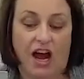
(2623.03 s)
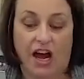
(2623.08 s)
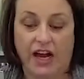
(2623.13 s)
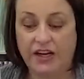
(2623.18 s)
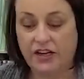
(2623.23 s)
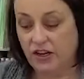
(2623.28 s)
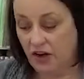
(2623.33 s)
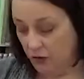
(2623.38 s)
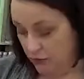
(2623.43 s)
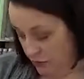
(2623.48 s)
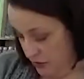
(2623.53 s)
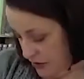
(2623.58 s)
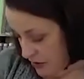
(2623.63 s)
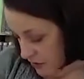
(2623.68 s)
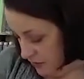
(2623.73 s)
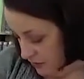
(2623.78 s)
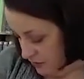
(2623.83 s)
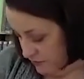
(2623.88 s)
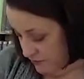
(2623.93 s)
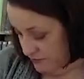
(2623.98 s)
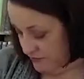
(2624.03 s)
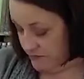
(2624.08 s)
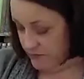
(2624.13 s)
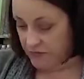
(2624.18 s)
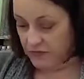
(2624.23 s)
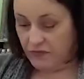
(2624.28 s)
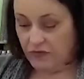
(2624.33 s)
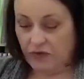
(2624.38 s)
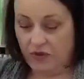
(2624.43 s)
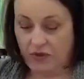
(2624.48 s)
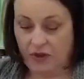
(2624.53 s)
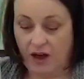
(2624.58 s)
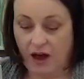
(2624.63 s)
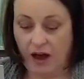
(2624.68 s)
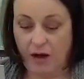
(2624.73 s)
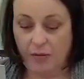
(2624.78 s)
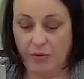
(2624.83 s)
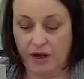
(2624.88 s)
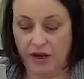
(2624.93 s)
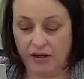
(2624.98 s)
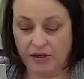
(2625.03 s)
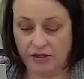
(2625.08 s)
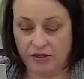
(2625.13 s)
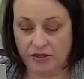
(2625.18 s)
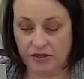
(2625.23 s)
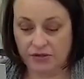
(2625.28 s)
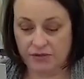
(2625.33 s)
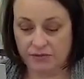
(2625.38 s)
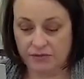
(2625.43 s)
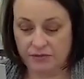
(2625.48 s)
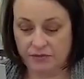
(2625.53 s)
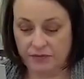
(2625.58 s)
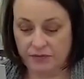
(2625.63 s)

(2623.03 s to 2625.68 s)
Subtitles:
I don't know. A bunch.